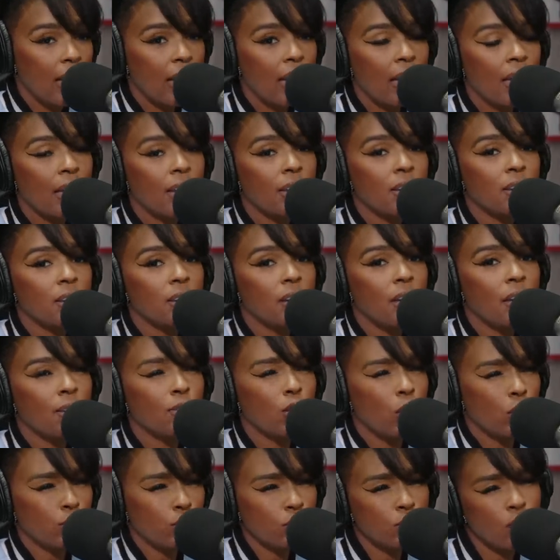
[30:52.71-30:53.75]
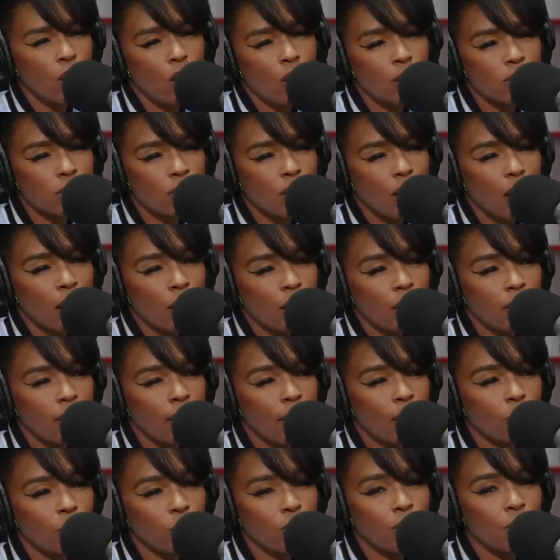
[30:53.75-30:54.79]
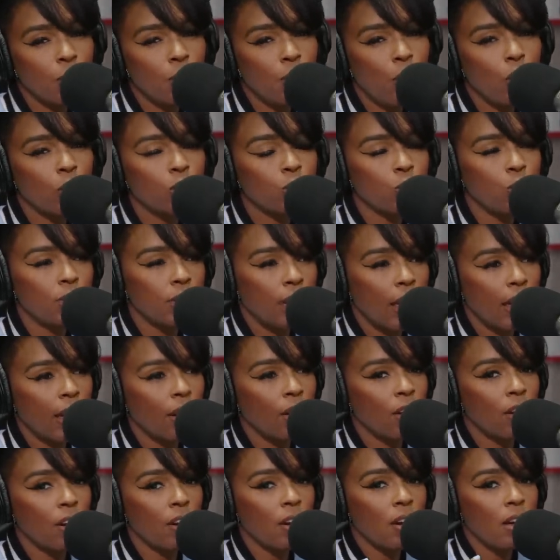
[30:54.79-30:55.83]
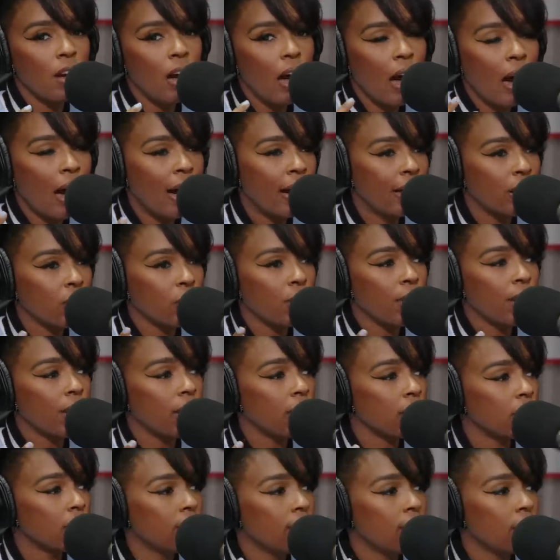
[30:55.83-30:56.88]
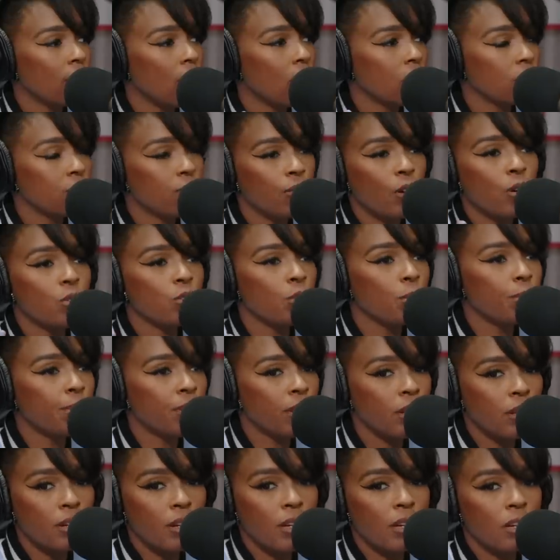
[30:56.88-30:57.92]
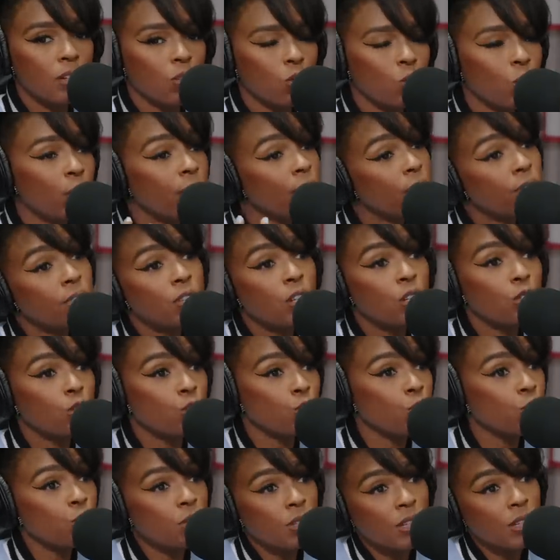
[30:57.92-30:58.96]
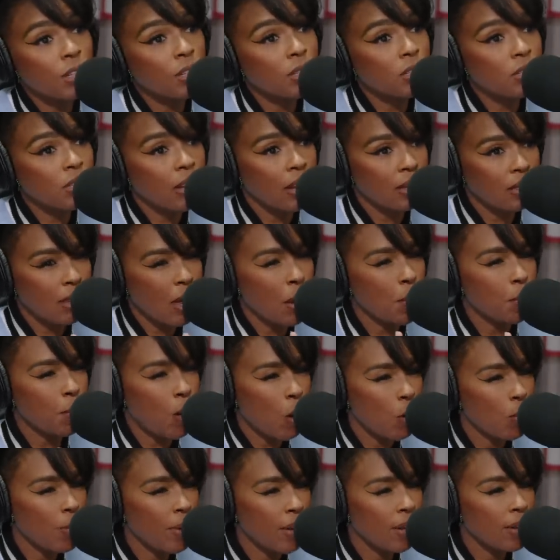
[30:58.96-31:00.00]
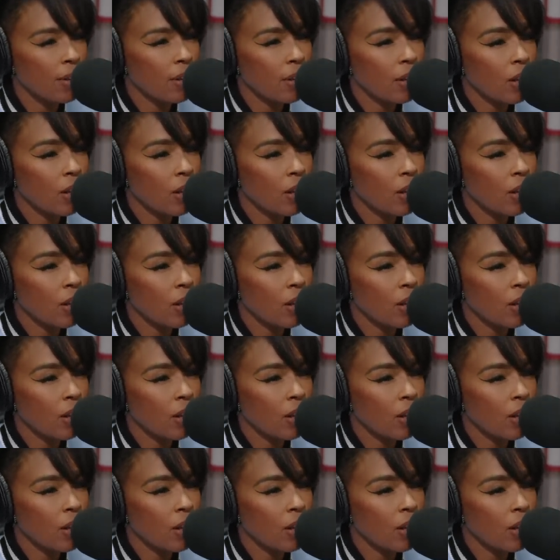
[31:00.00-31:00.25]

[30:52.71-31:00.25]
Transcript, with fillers: And and those are the artists that I connect with the most when they are honoring their vulnerability mm-hmm. whatever their truth is at that moment,